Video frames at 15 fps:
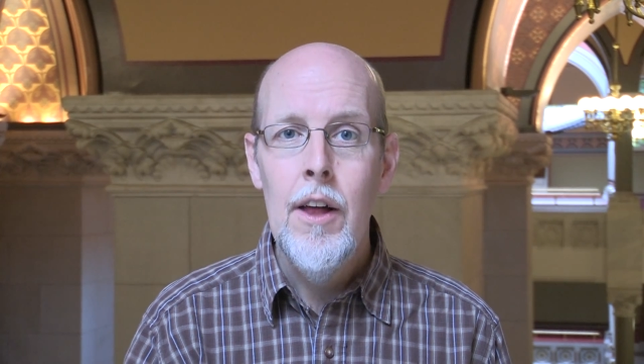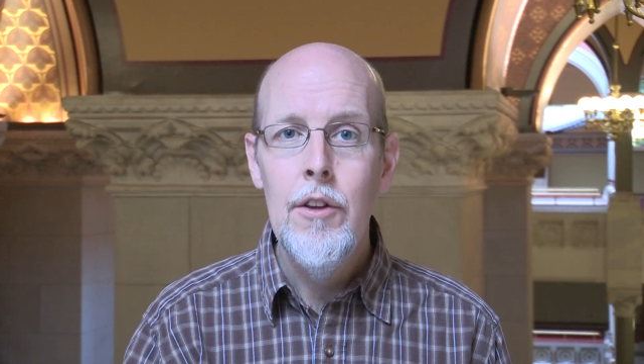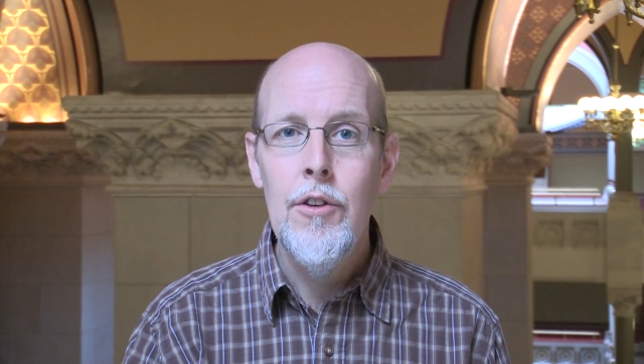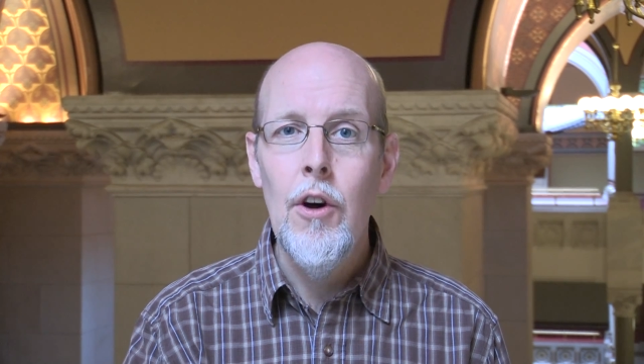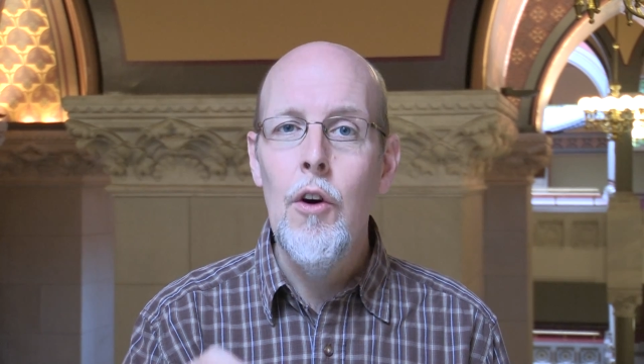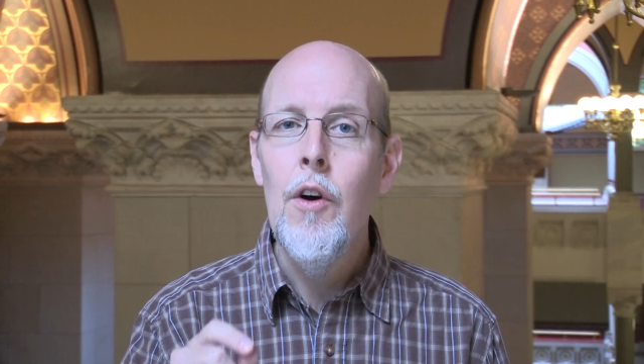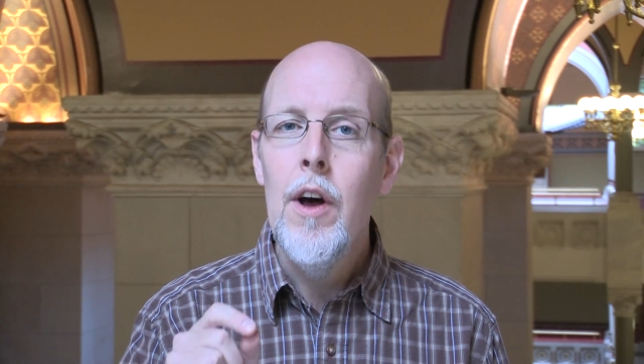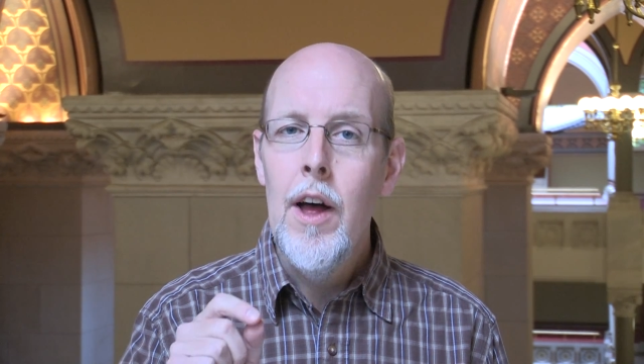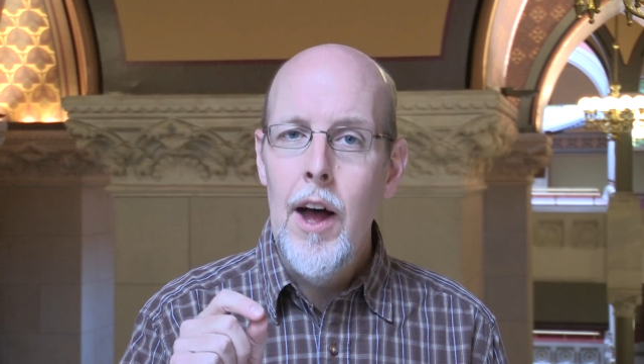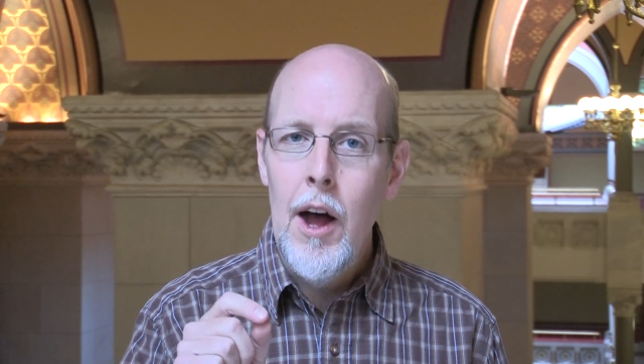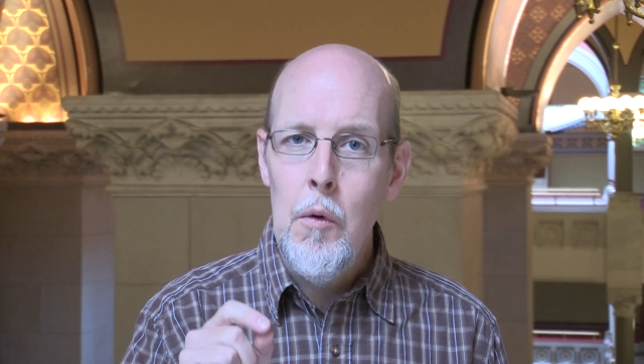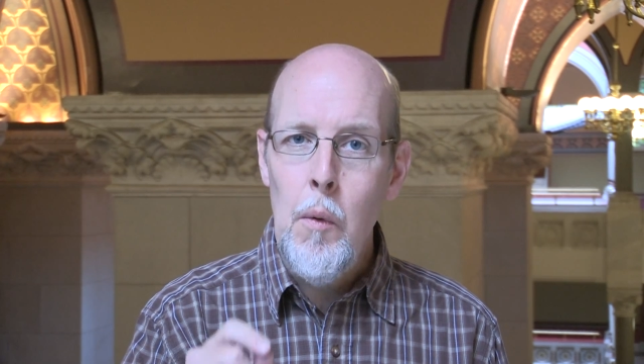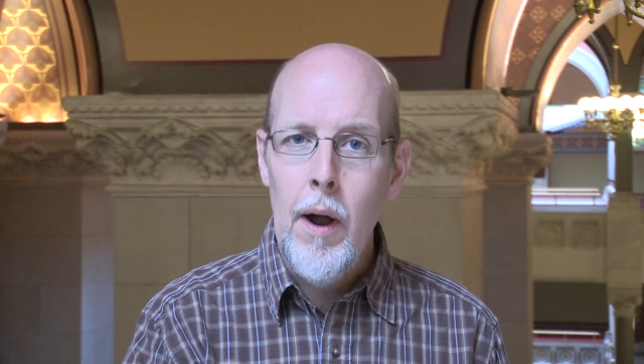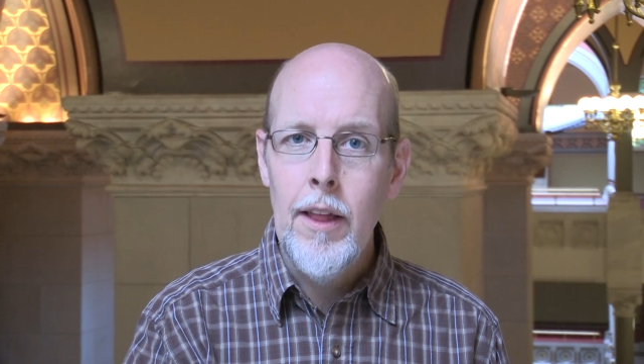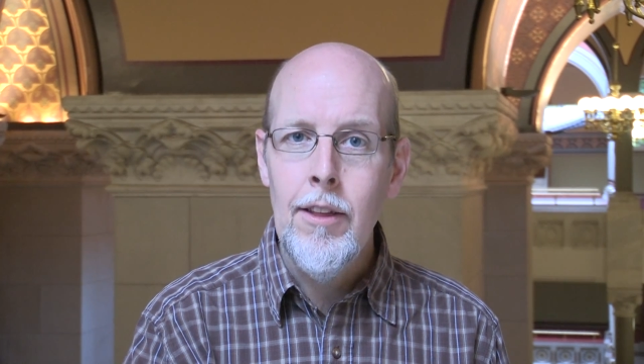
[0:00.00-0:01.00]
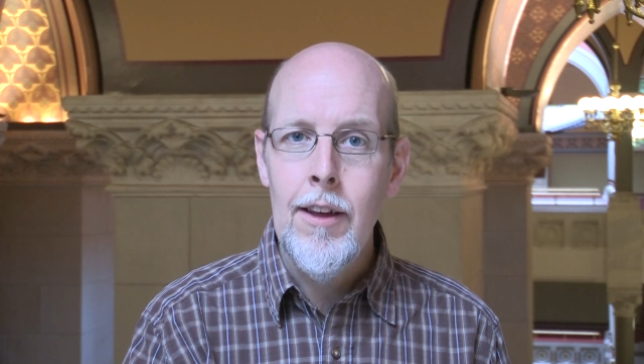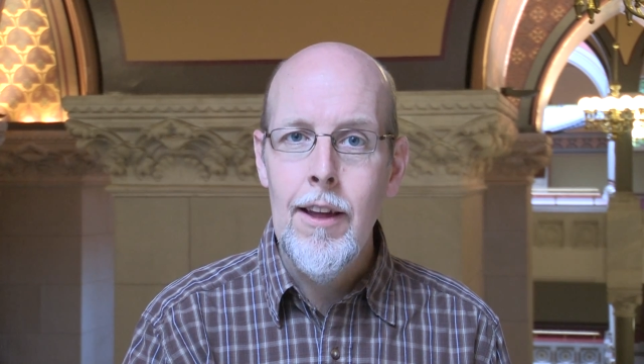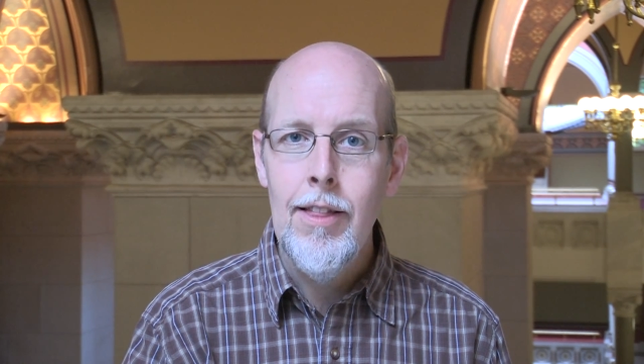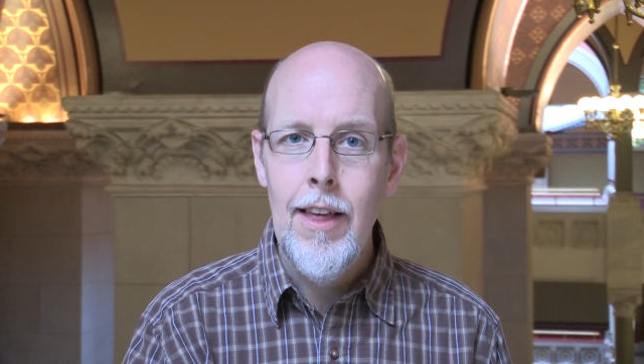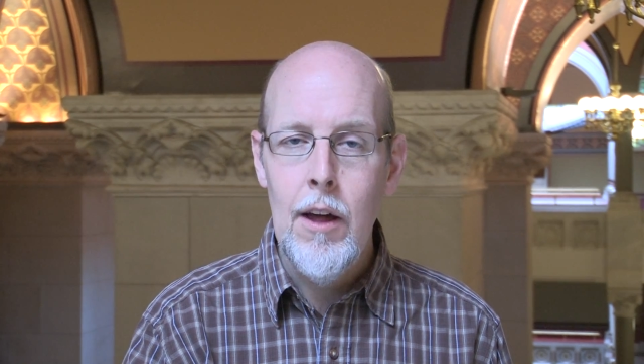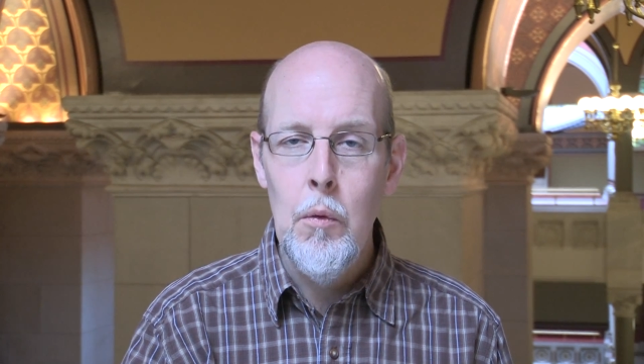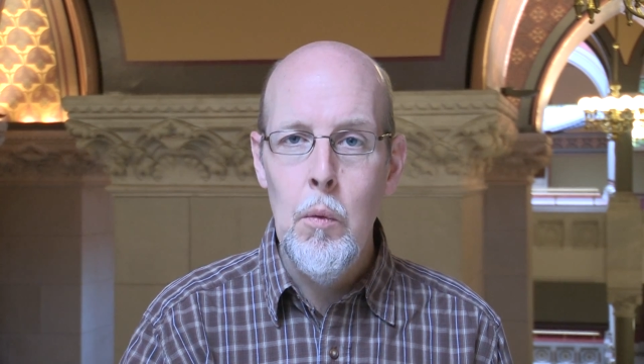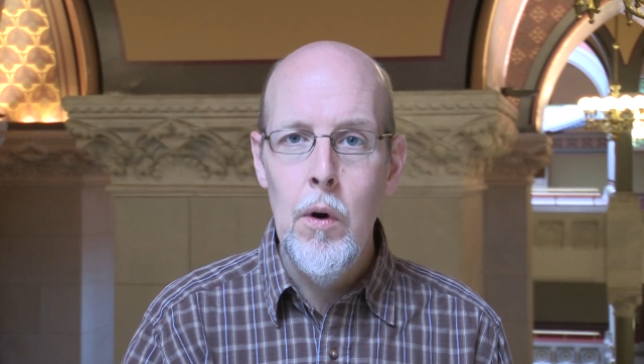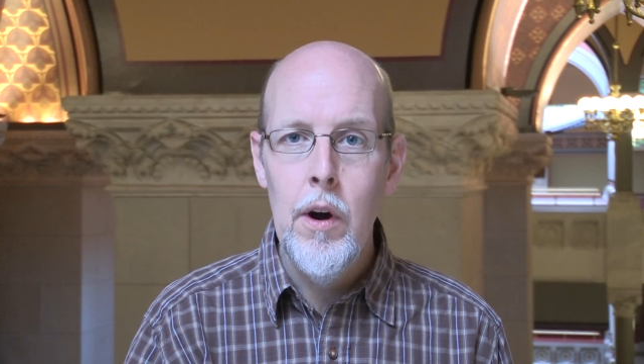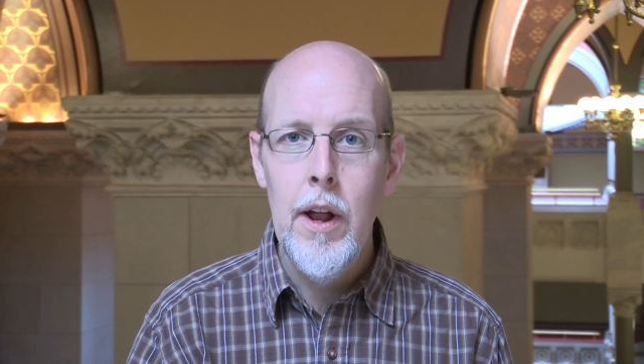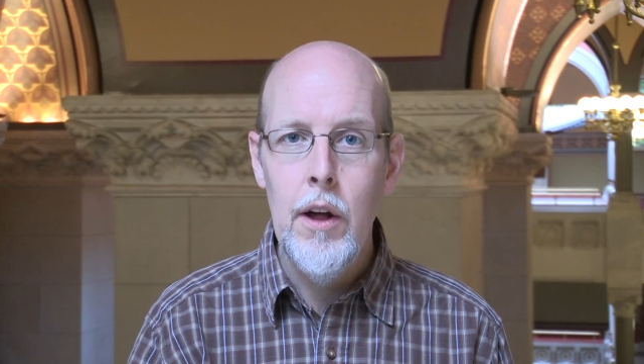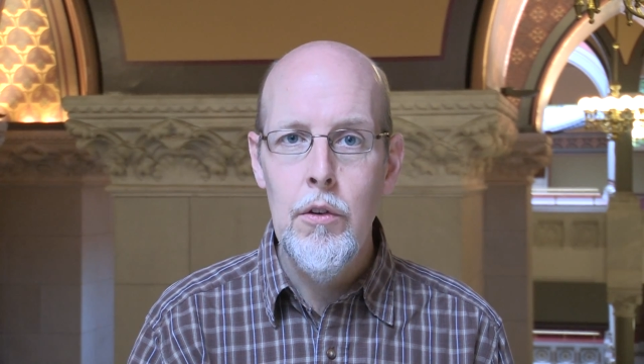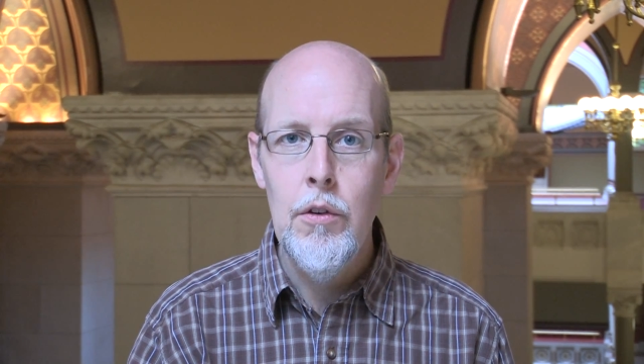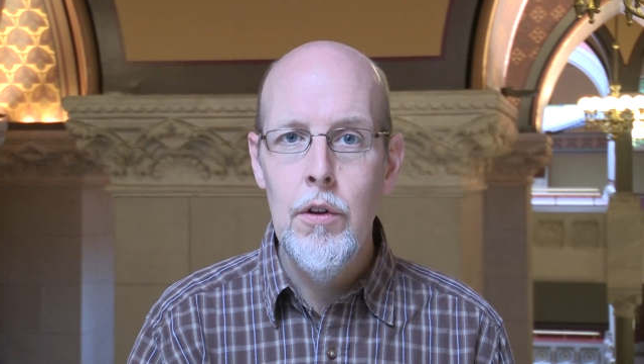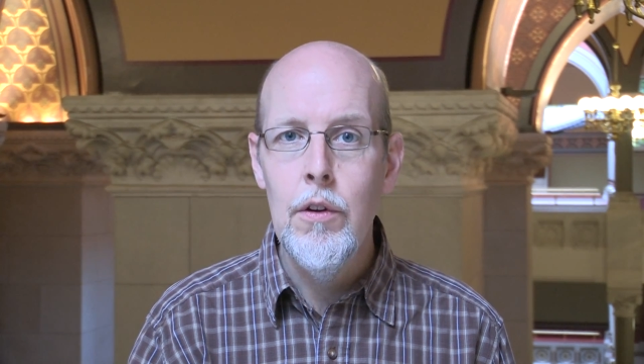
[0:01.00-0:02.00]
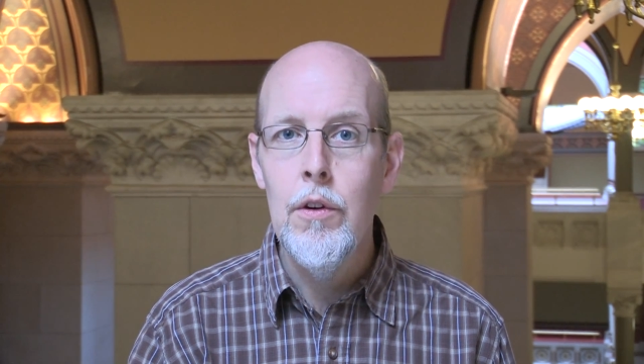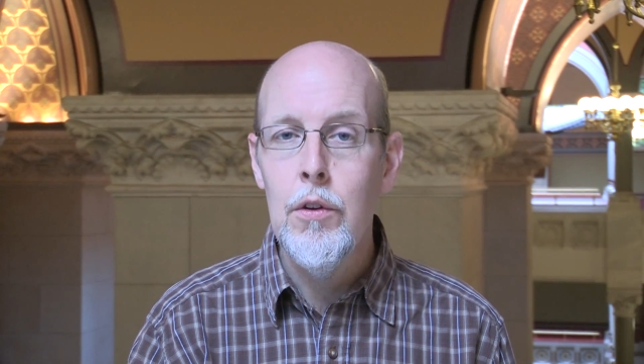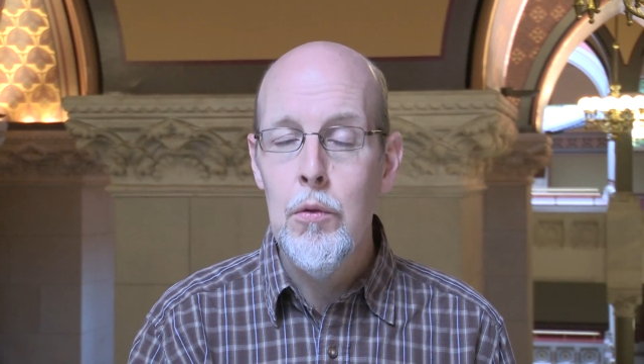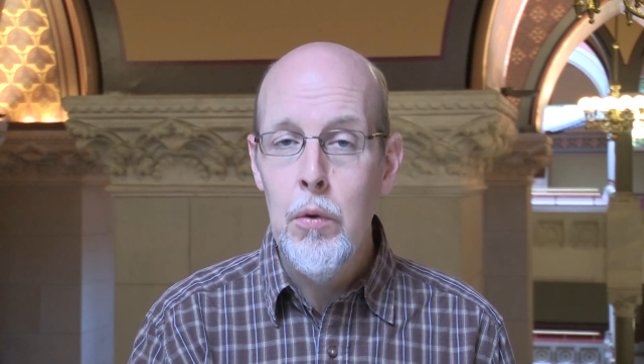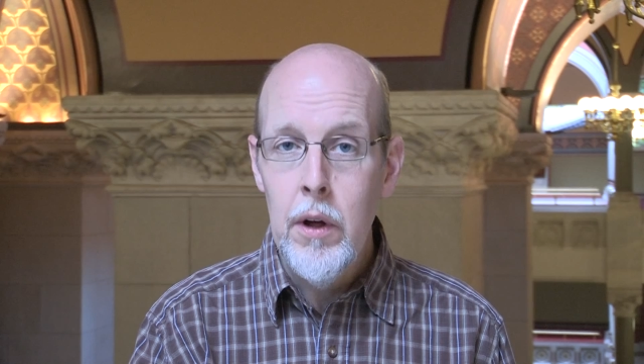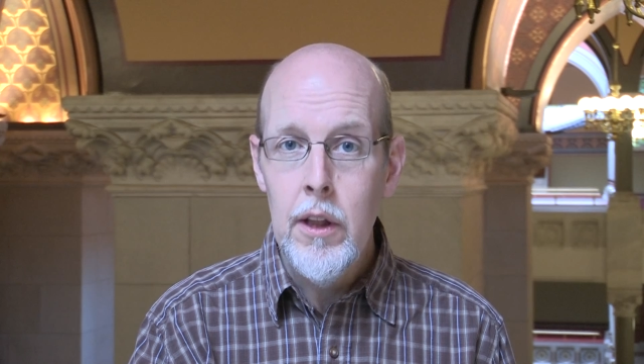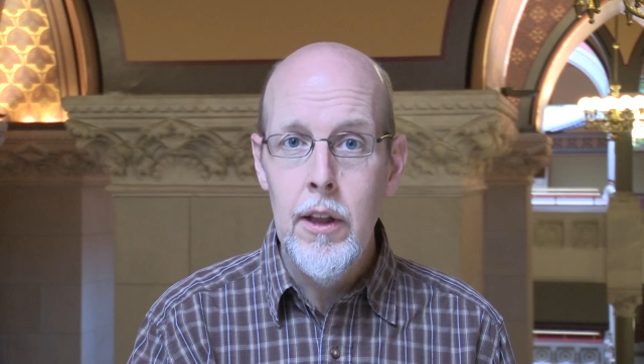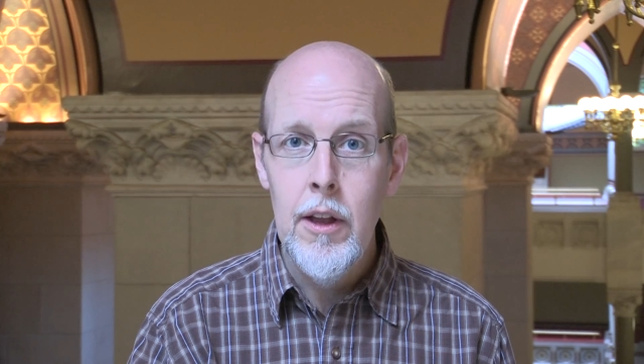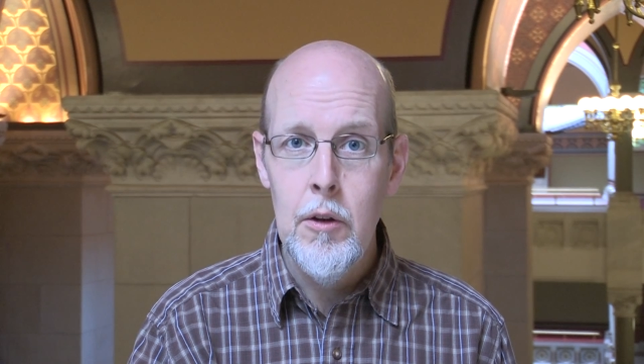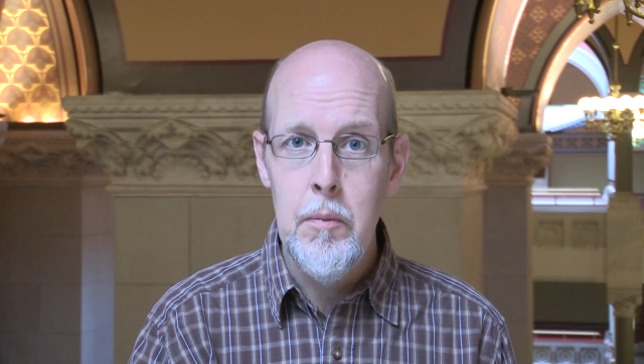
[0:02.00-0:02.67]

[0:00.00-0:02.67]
So I wanted to get that word out to you as quickly